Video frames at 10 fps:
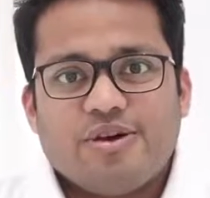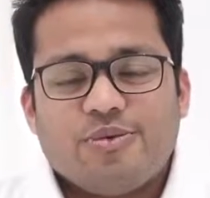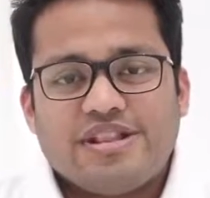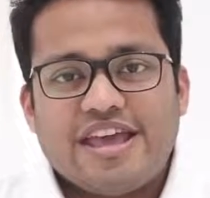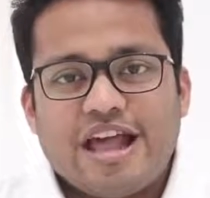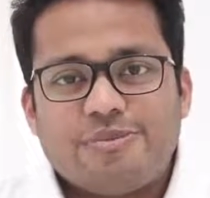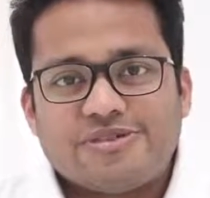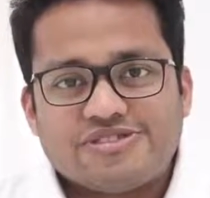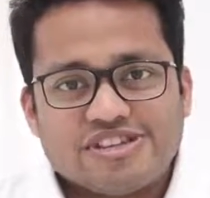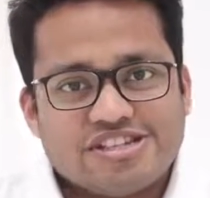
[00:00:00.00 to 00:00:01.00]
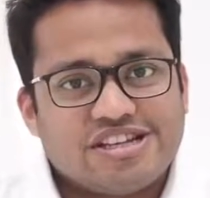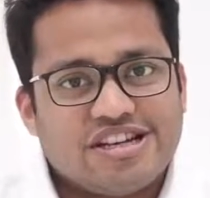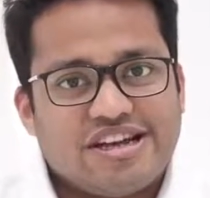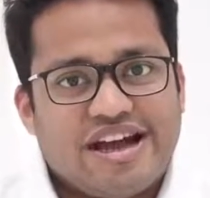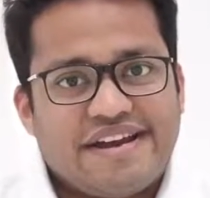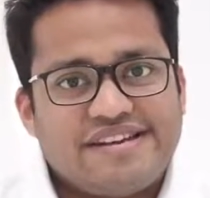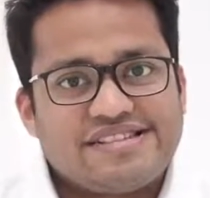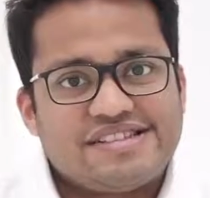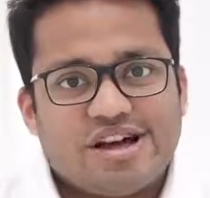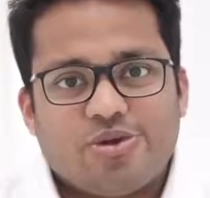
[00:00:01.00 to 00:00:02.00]
With the help of surgical
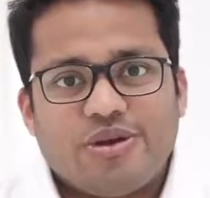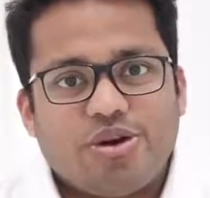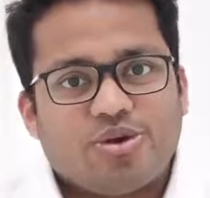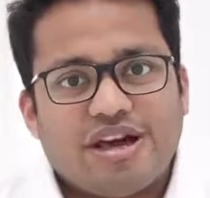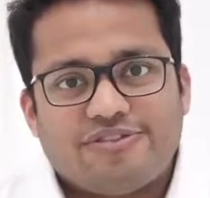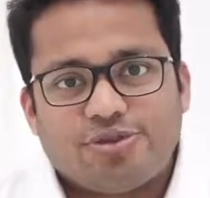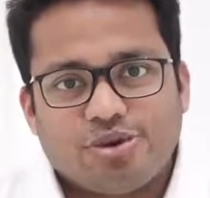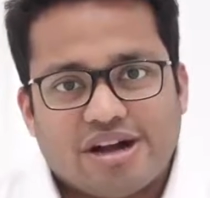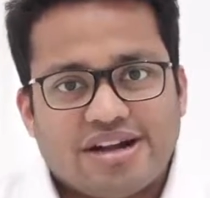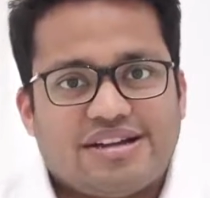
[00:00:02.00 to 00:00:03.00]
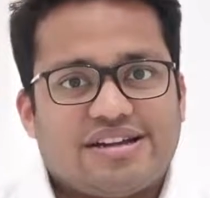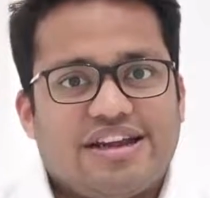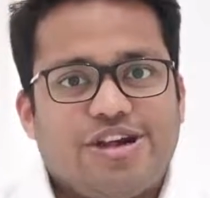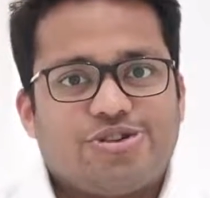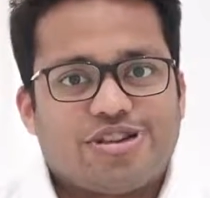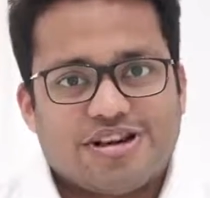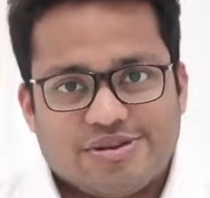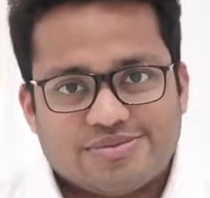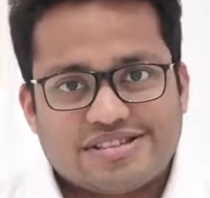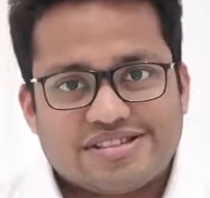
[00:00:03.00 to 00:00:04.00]
guides, now we don't have to cut into the
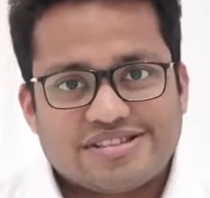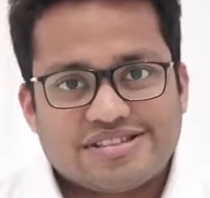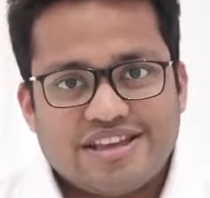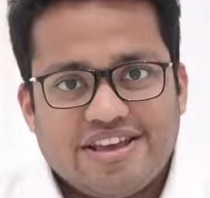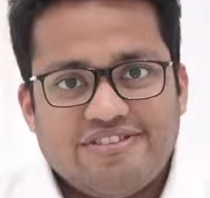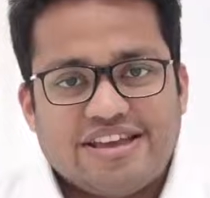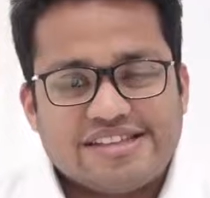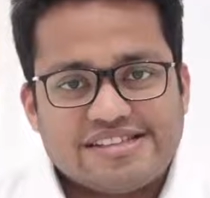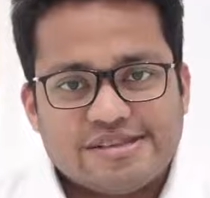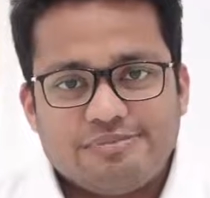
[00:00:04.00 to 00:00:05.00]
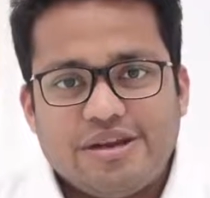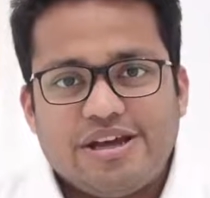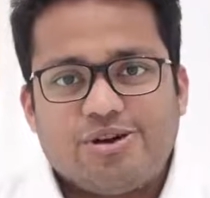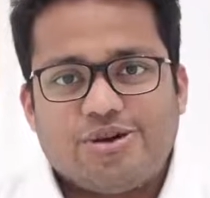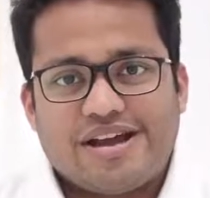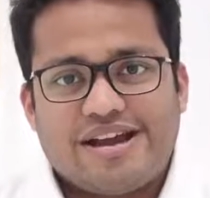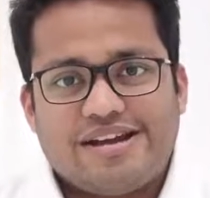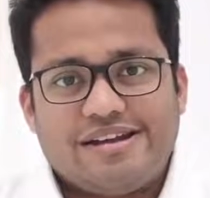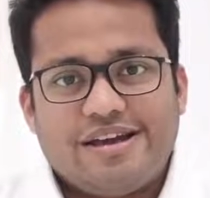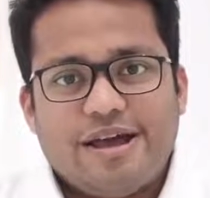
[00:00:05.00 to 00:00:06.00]
gums. We can simply go
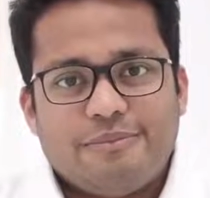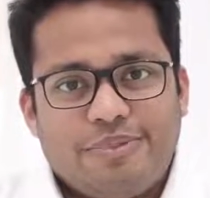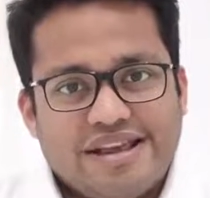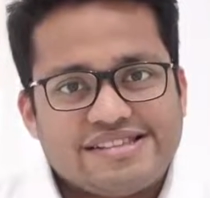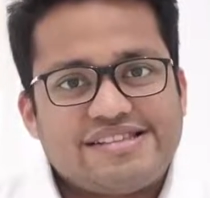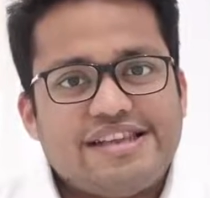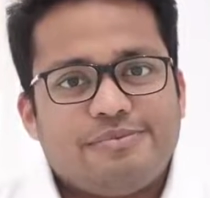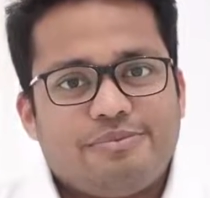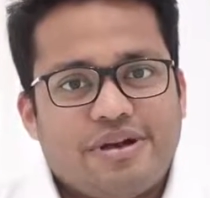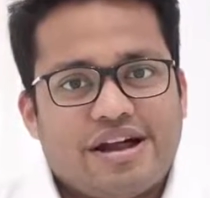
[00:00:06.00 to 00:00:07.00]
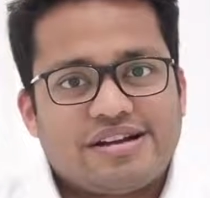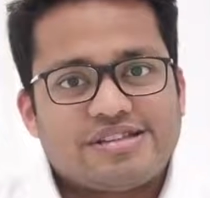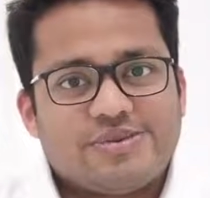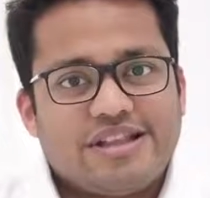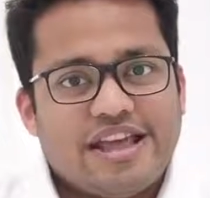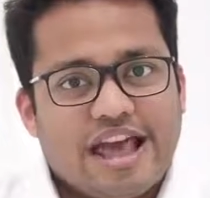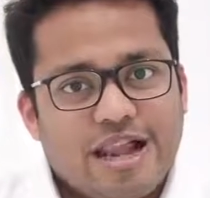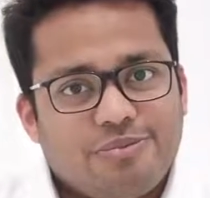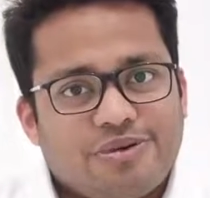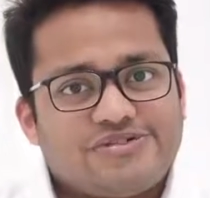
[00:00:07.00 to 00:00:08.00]
ahead, place the implants with the
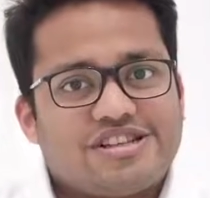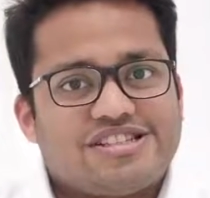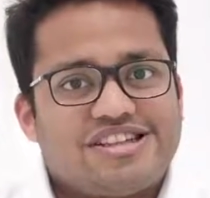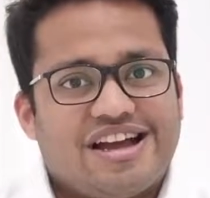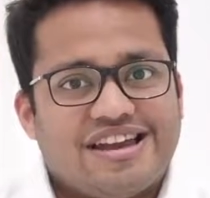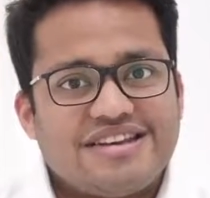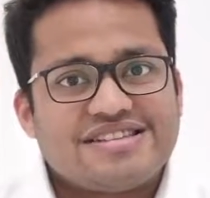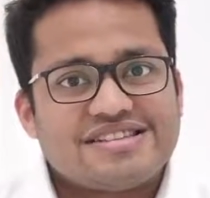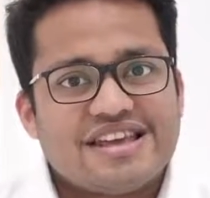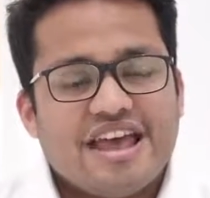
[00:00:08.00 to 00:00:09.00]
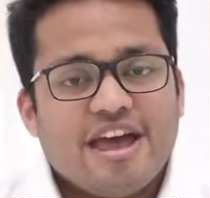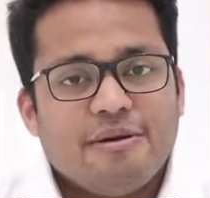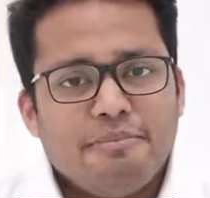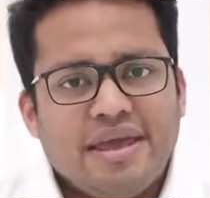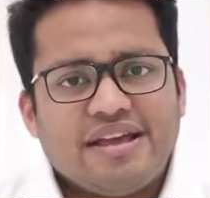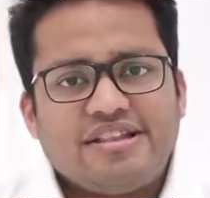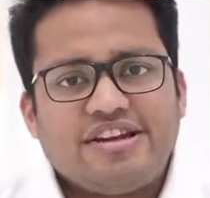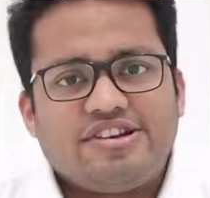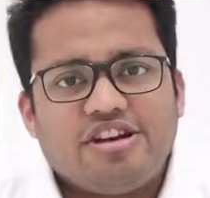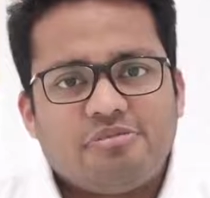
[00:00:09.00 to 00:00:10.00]
help of such guides, make the
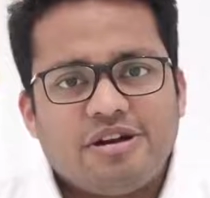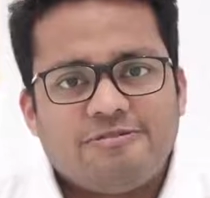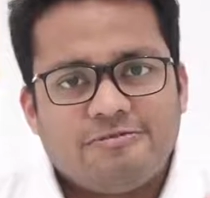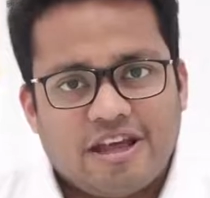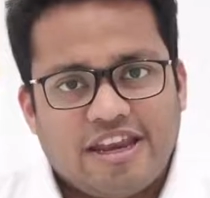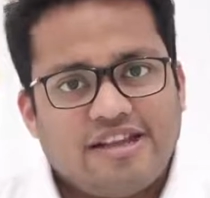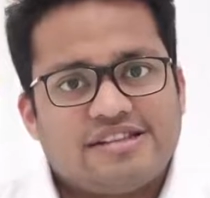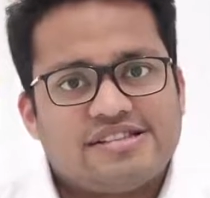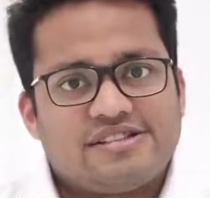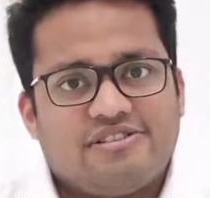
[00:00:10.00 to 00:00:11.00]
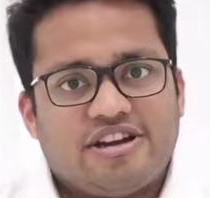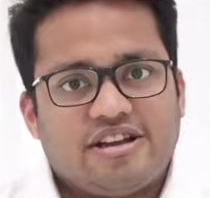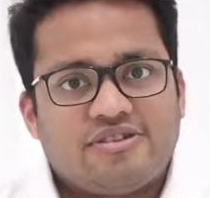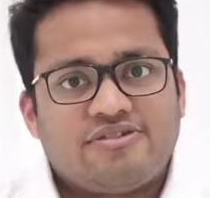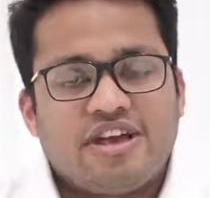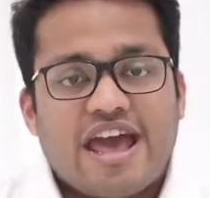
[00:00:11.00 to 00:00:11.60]
treatment very conservative,